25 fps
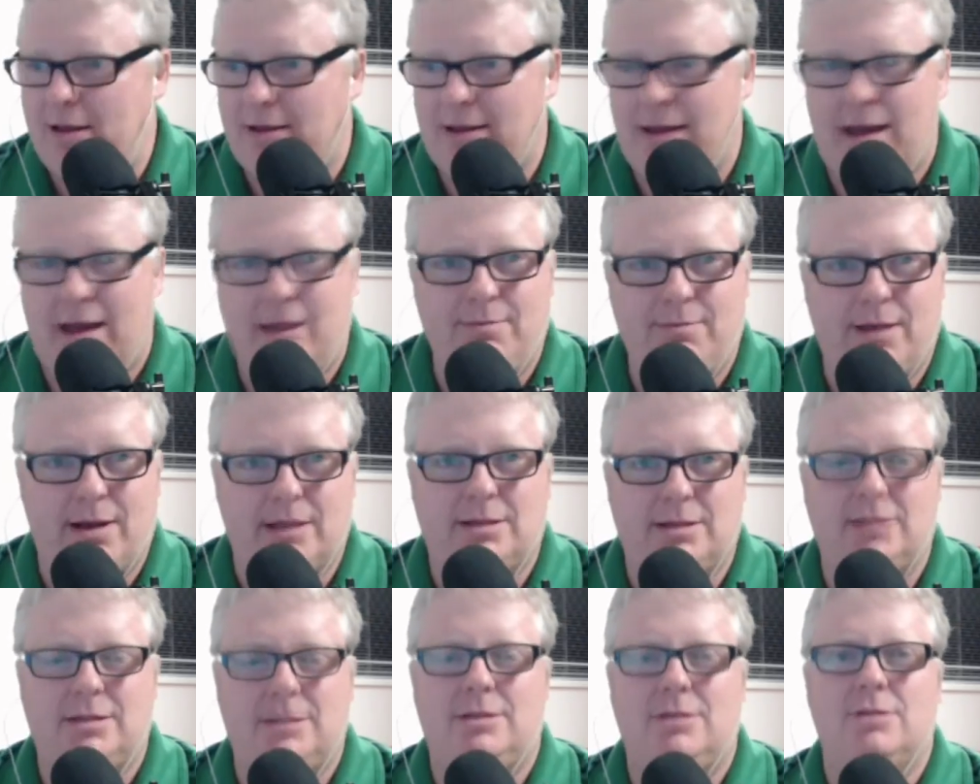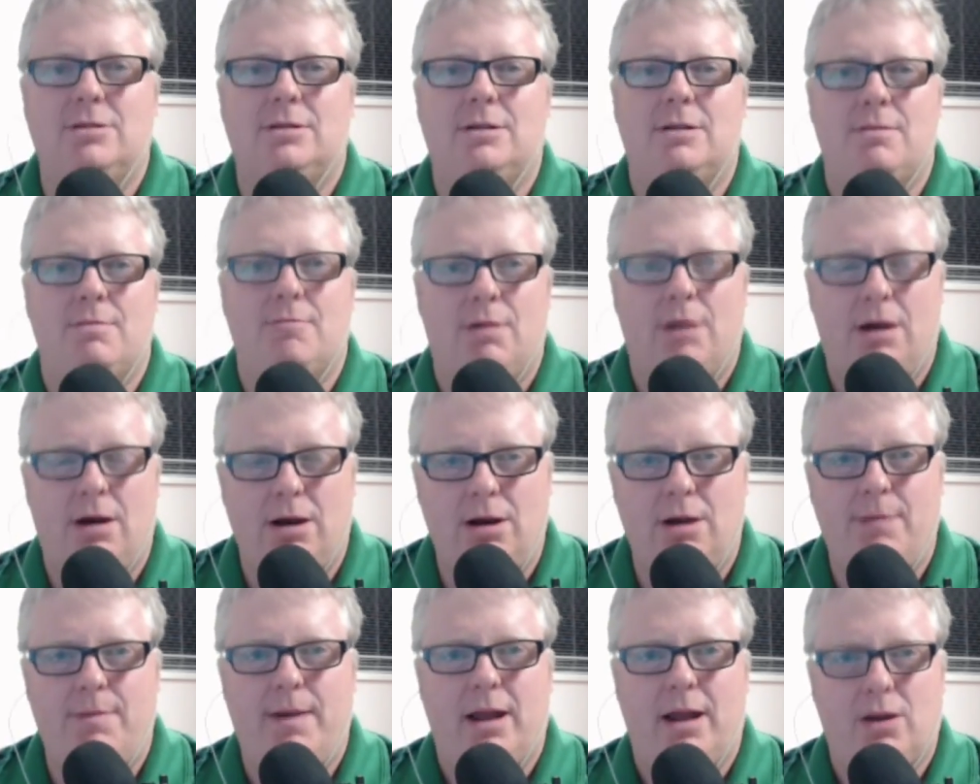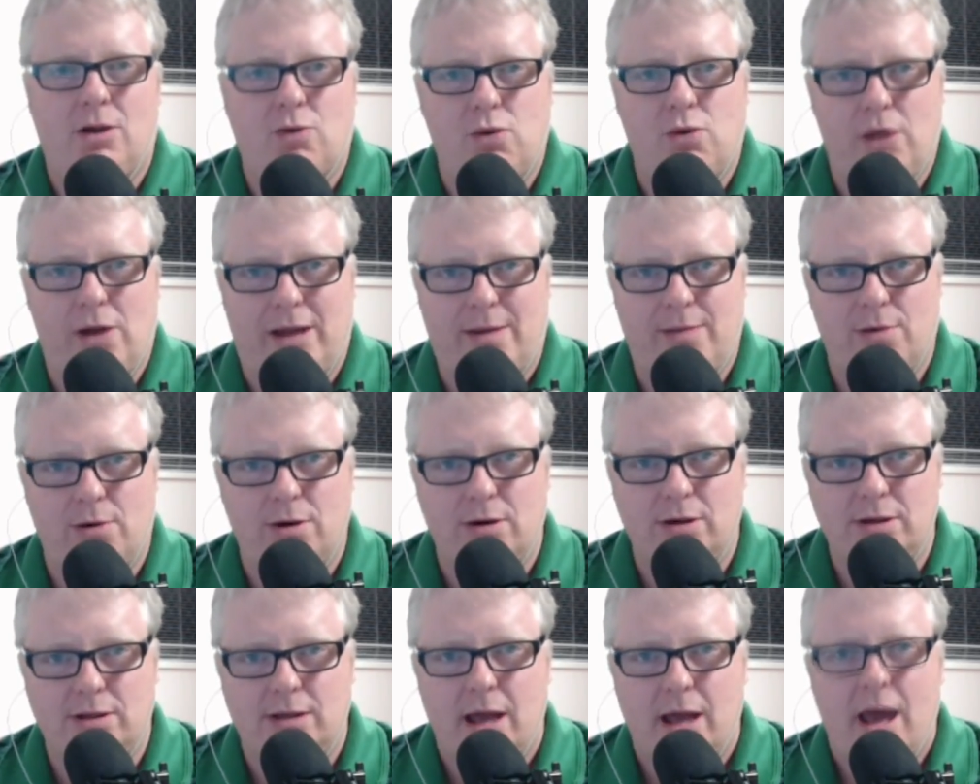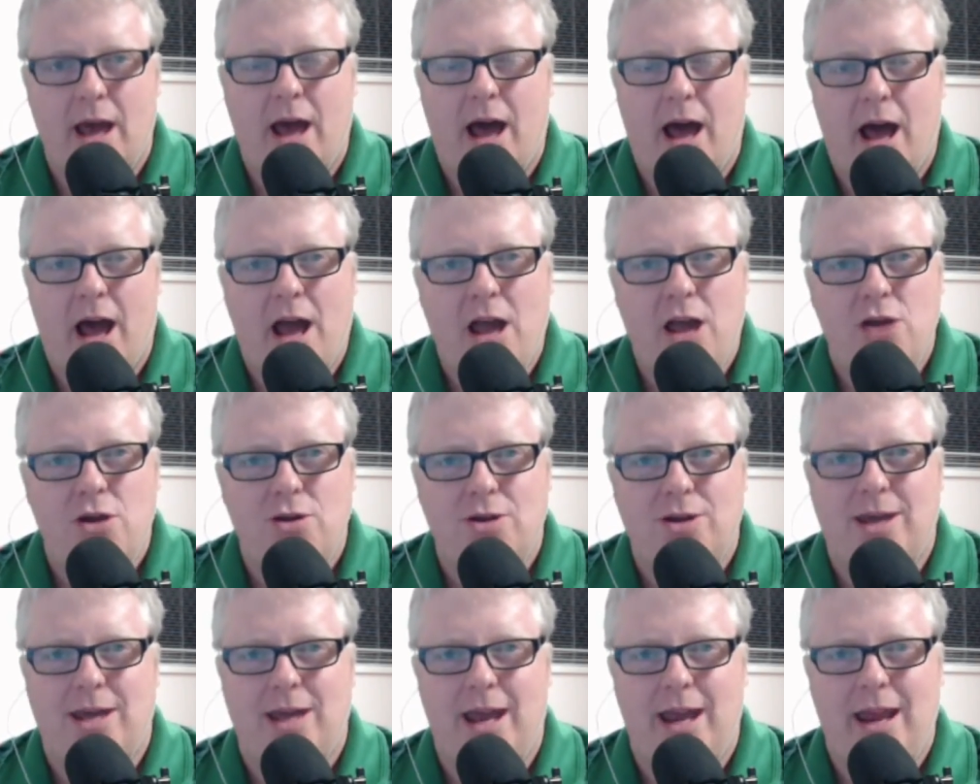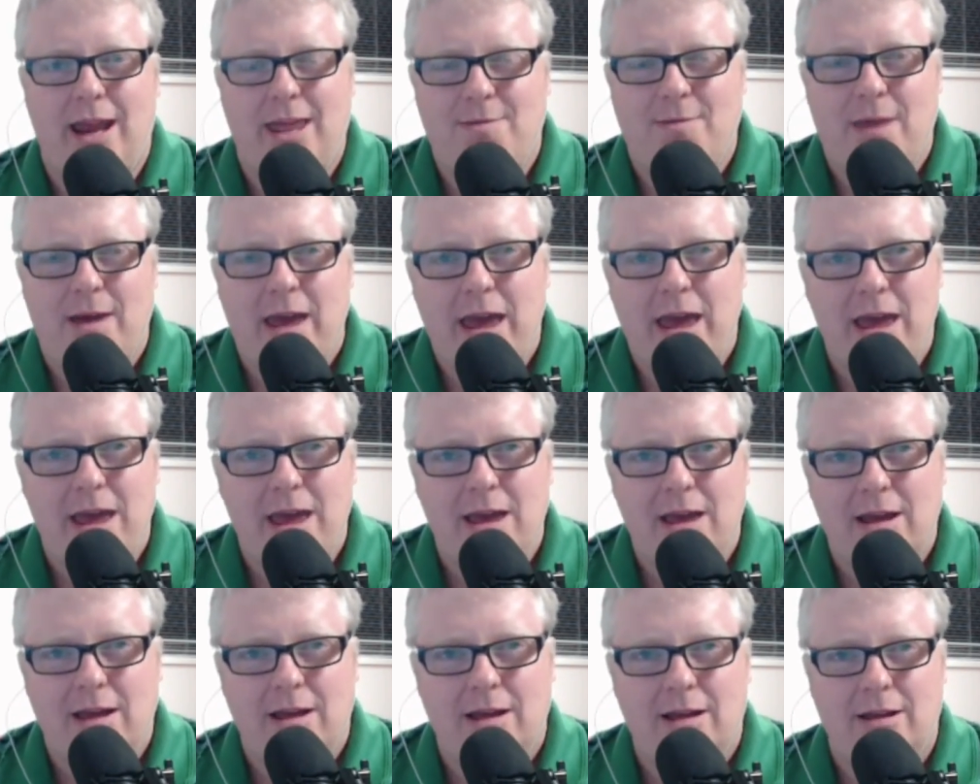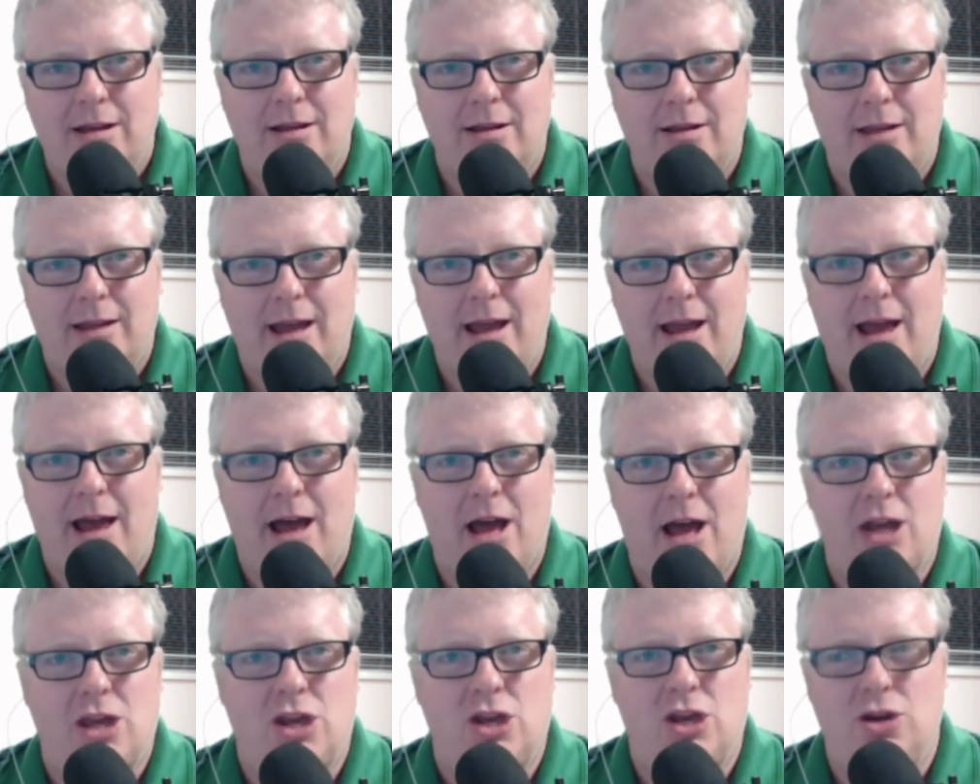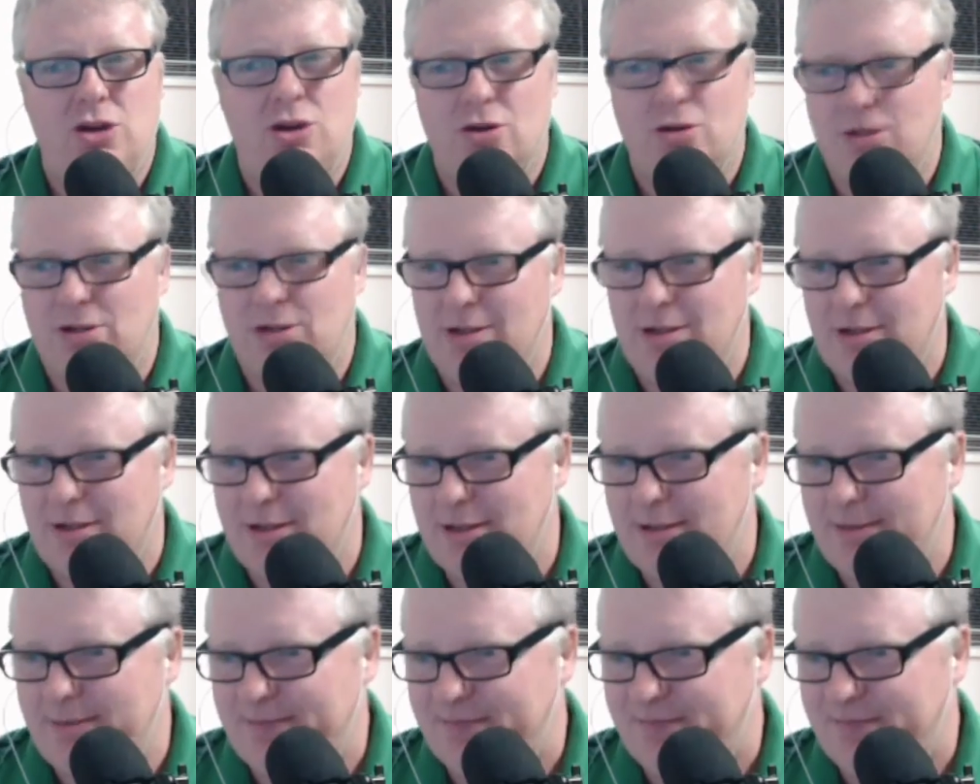gangbusters, because MyOb and QuickBooks, are you kidding me? They are useless.